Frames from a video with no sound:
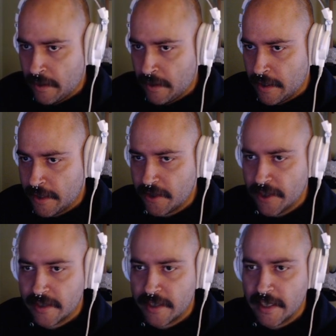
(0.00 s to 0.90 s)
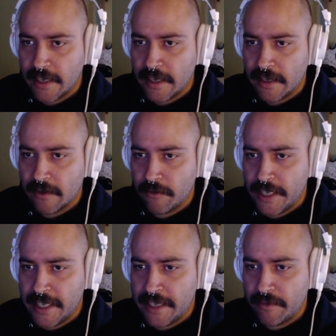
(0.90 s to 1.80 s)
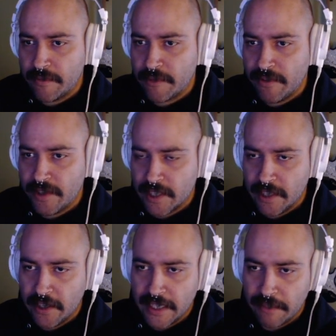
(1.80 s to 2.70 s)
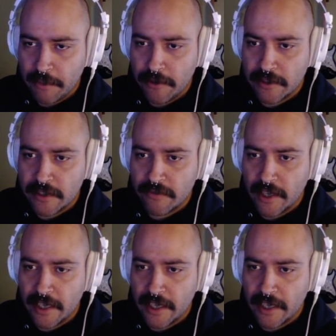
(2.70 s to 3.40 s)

And so you can see we didn't previously look at the post-flood,